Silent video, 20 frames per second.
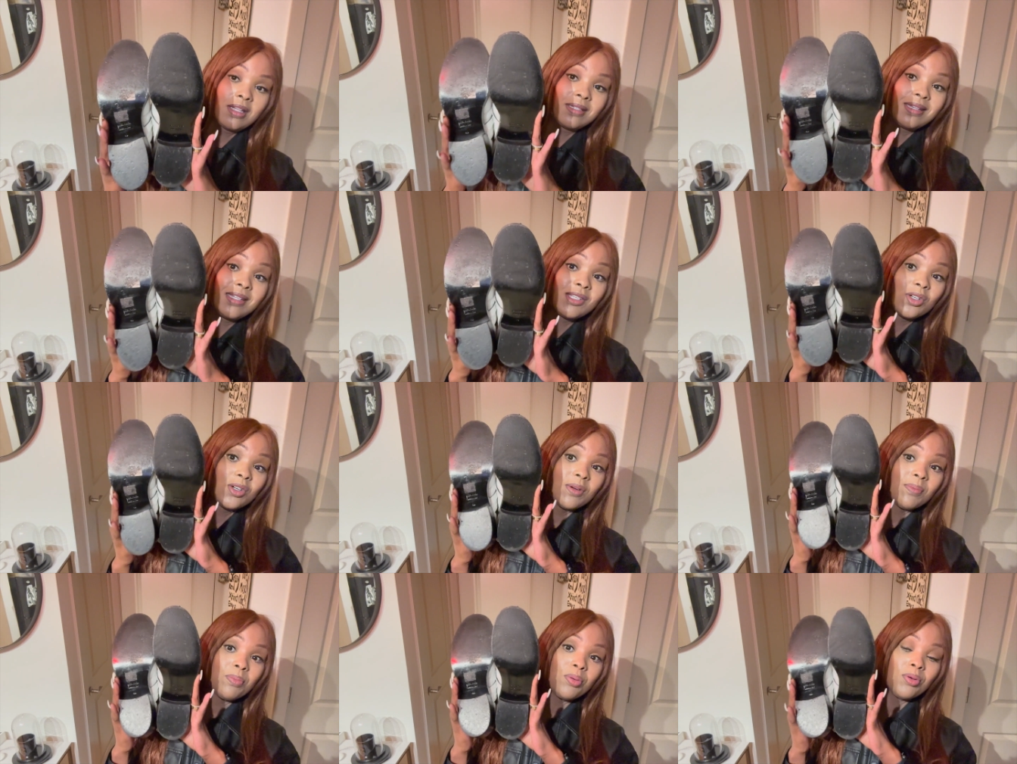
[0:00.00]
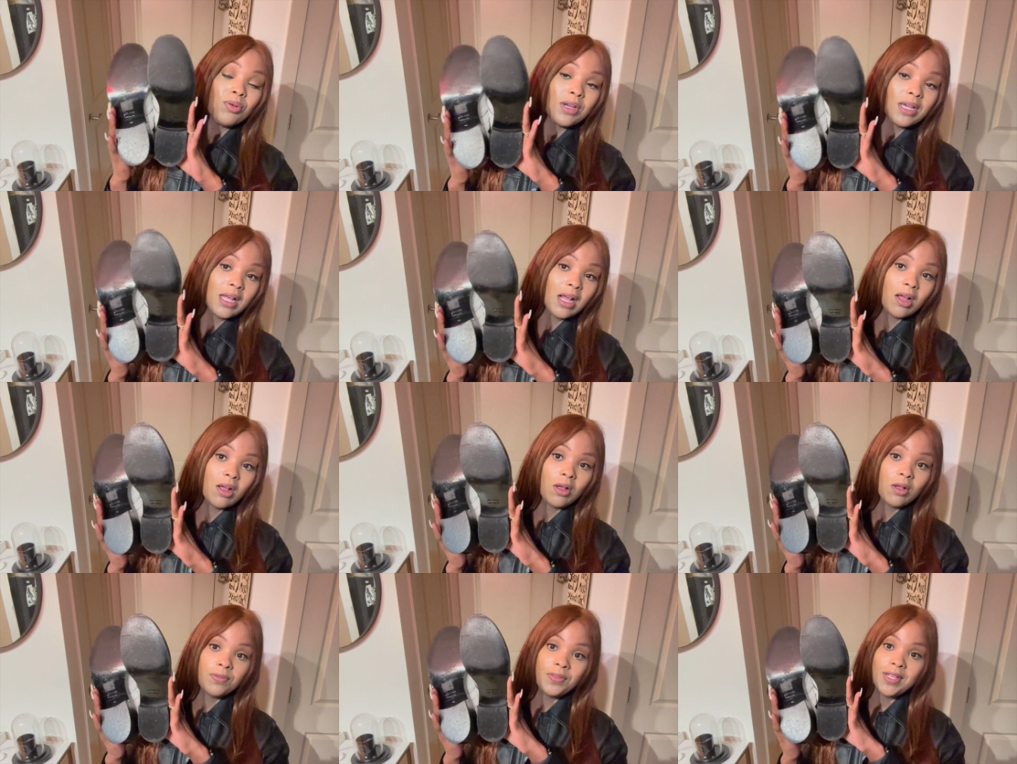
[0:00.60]
These are
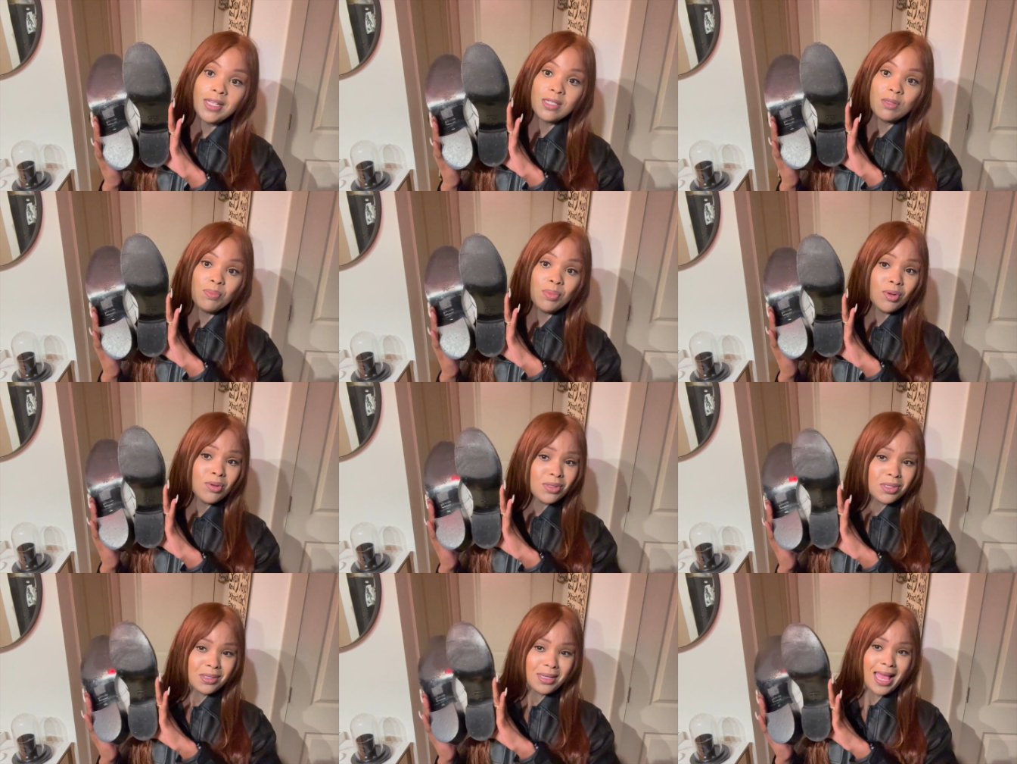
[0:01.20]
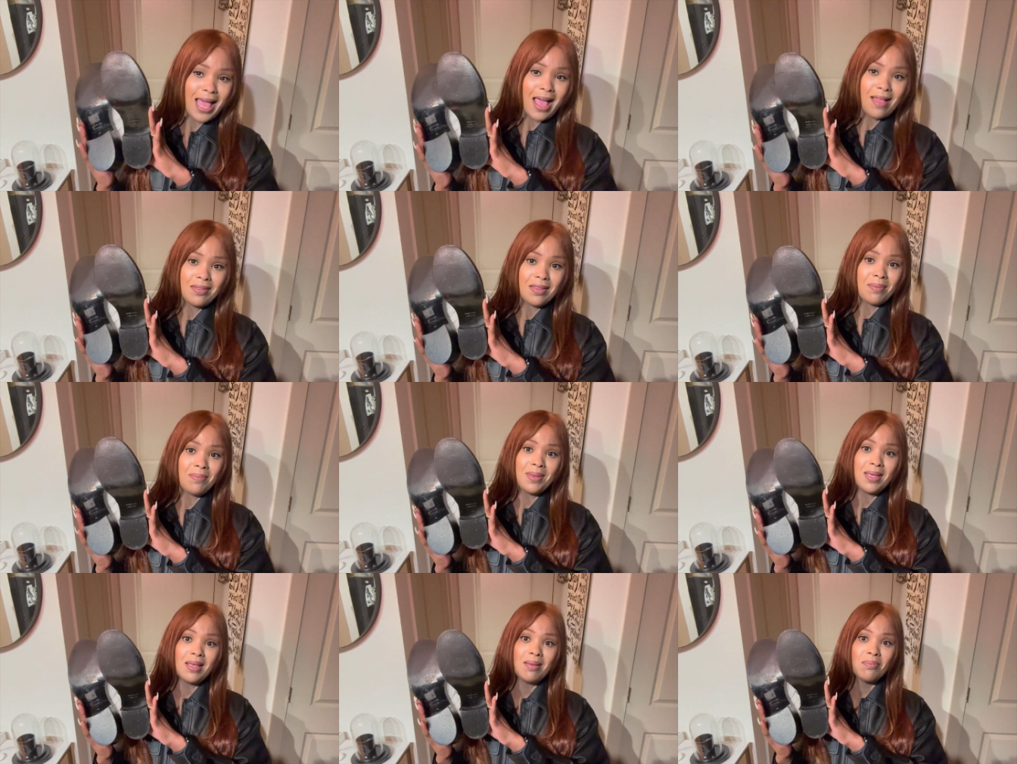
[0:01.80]
pre-owned. These boots have to
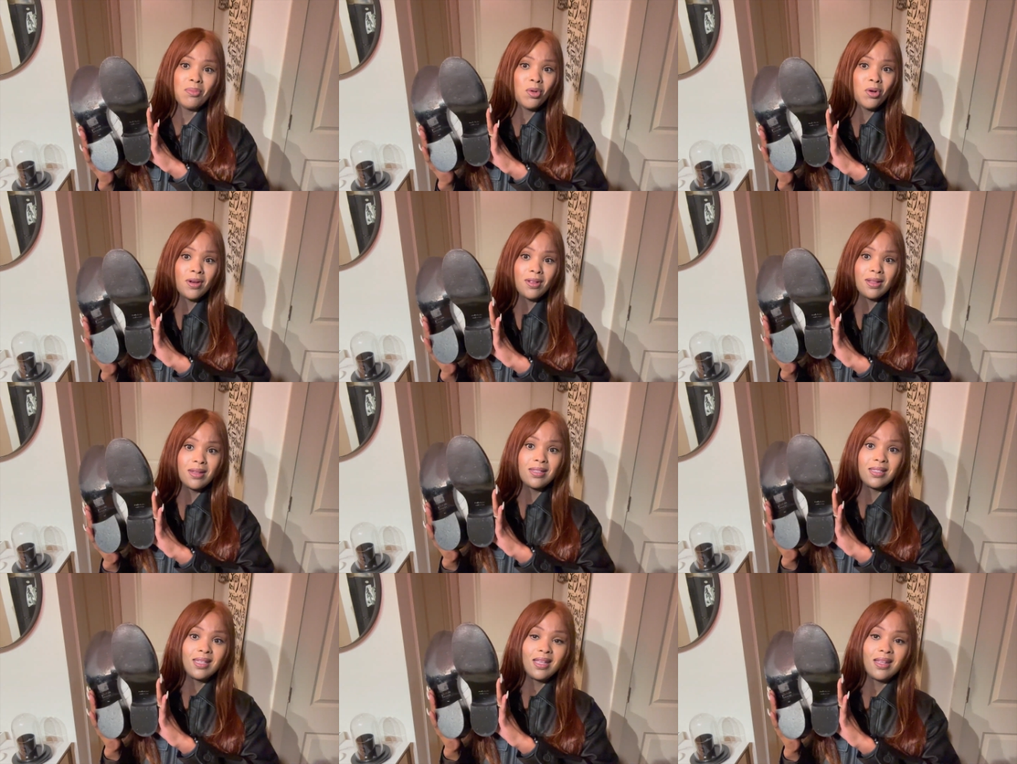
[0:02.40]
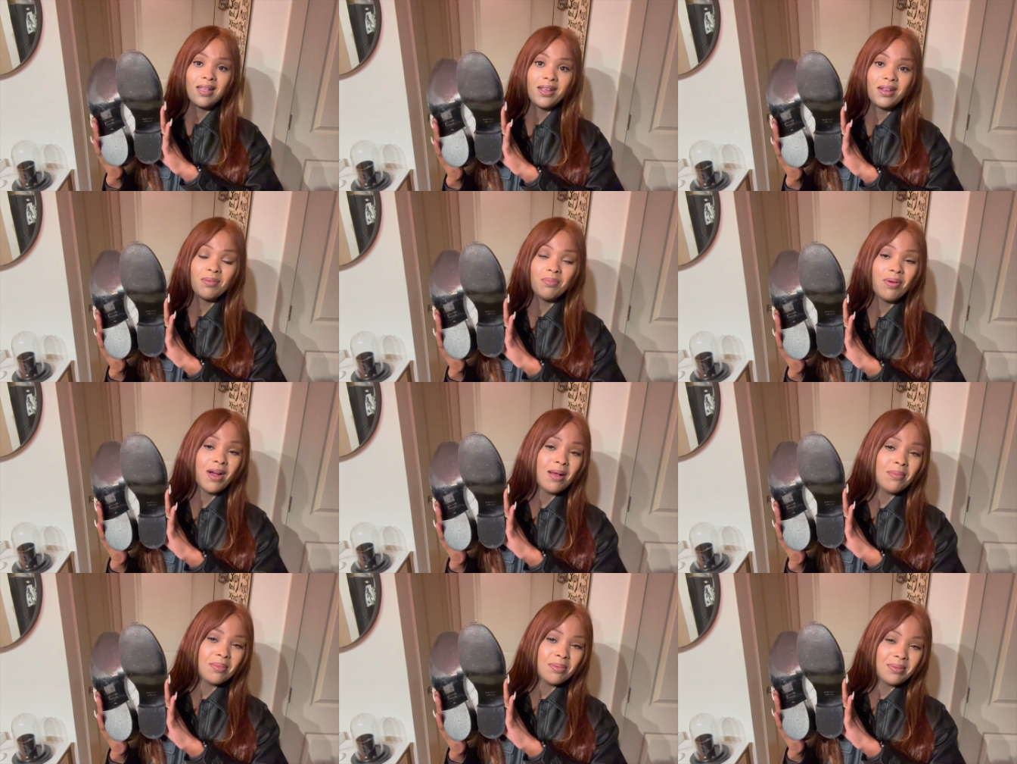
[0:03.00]
be more than 10 years,
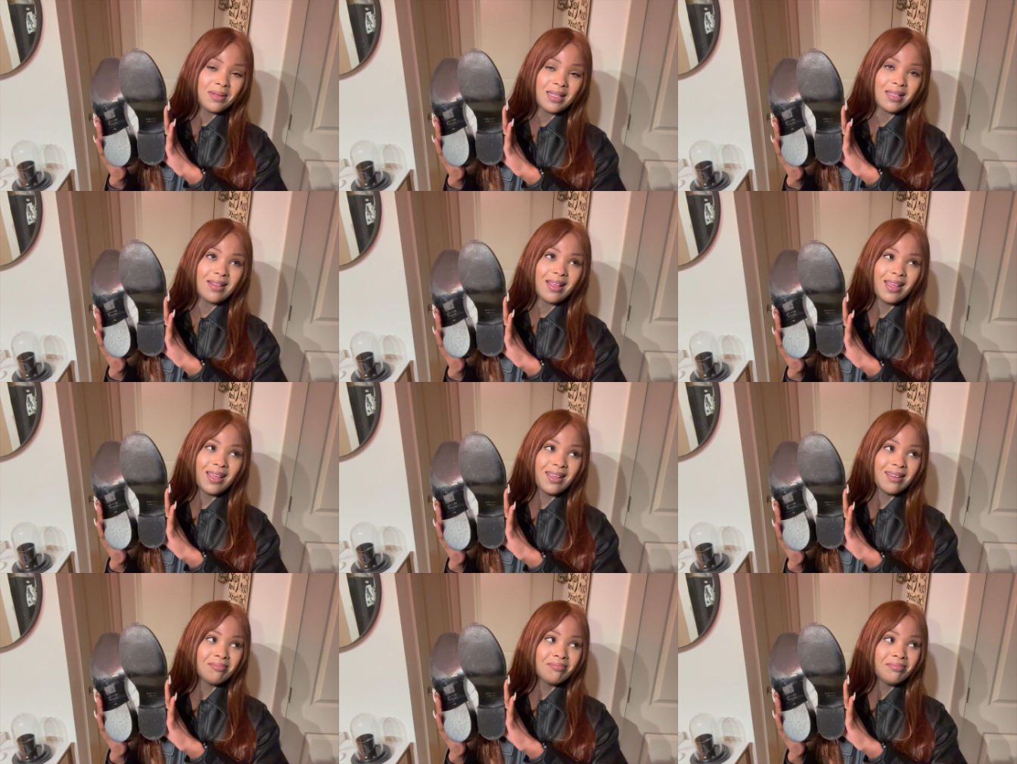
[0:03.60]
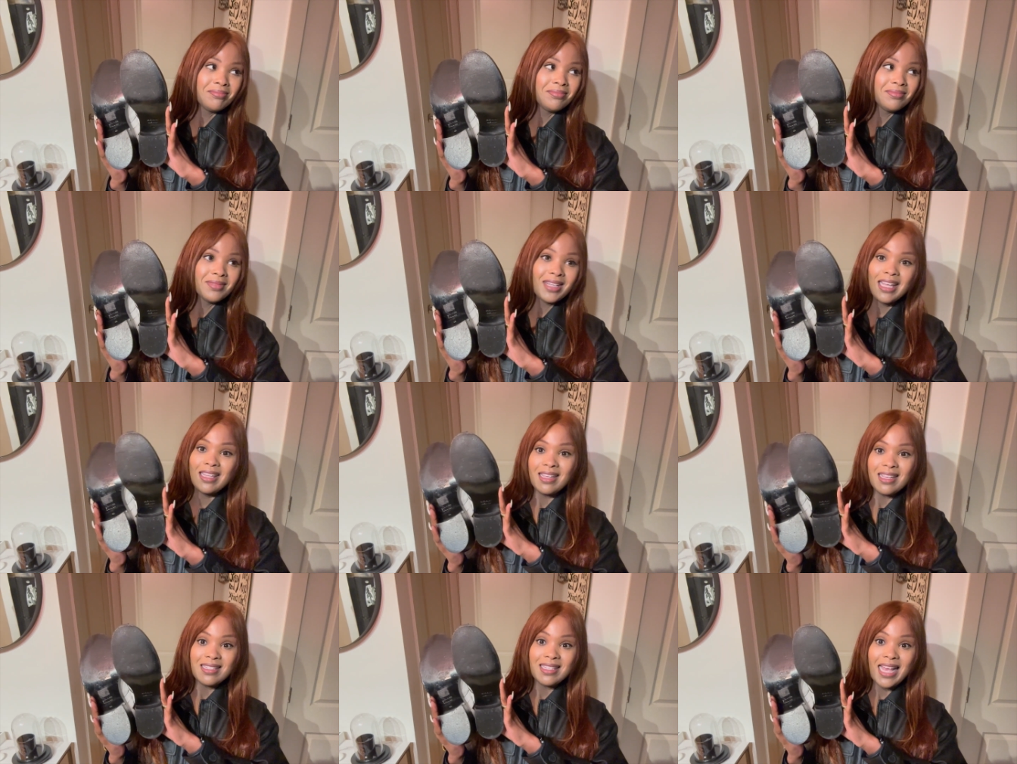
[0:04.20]
probably like at
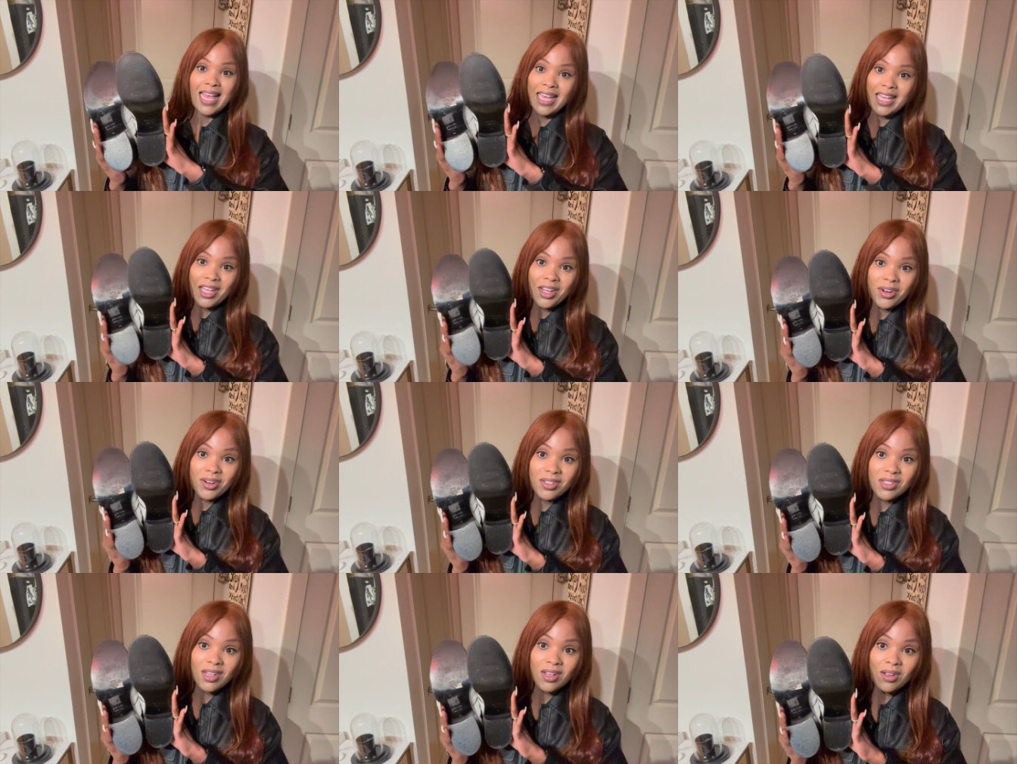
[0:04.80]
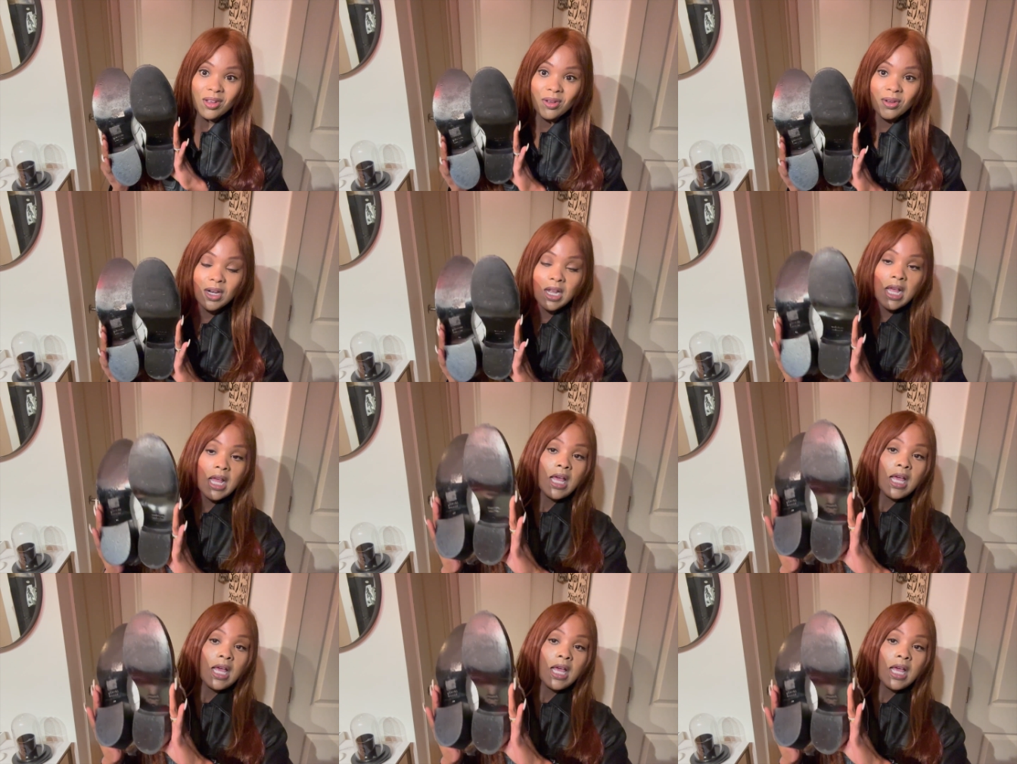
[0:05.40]
least eight years old.